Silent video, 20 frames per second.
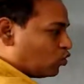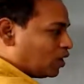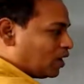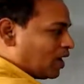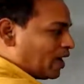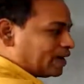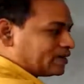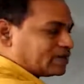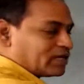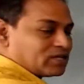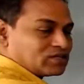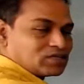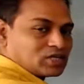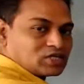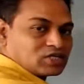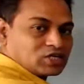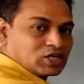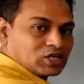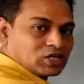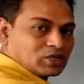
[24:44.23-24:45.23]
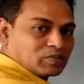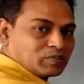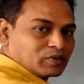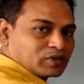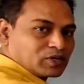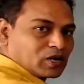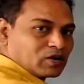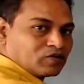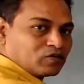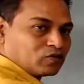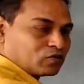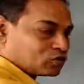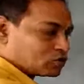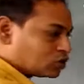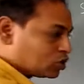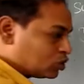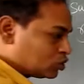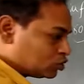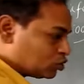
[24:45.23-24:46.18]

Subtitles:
will act as a centrifugal force.